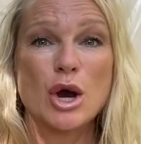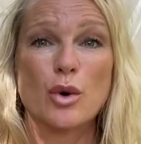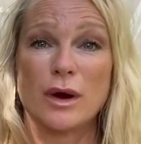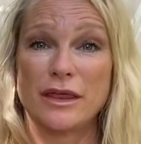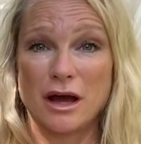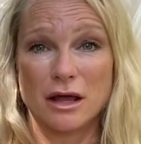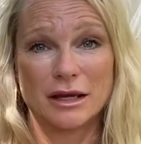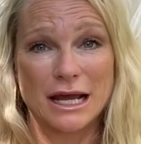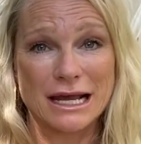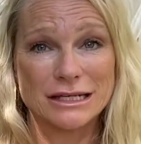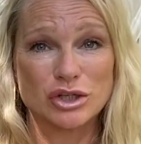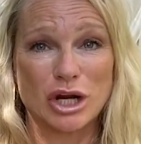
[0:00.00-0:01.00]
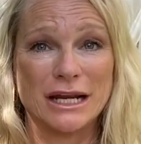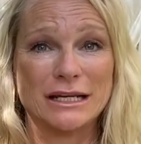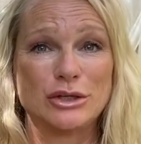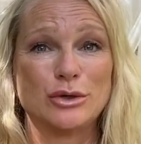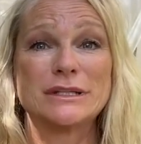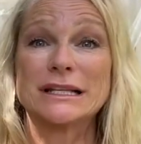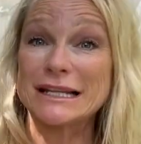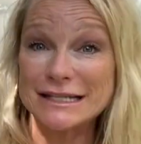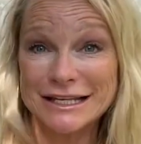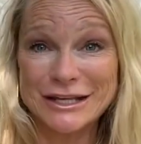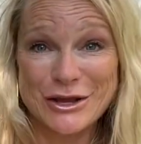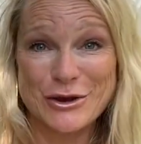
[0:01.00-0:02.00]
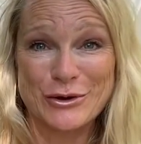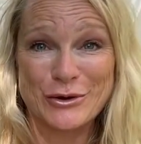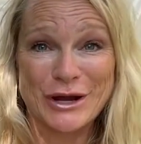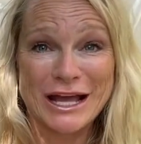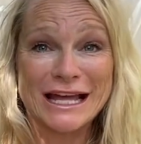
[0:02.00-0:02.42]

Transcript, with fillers: with all the guys trying to solicit you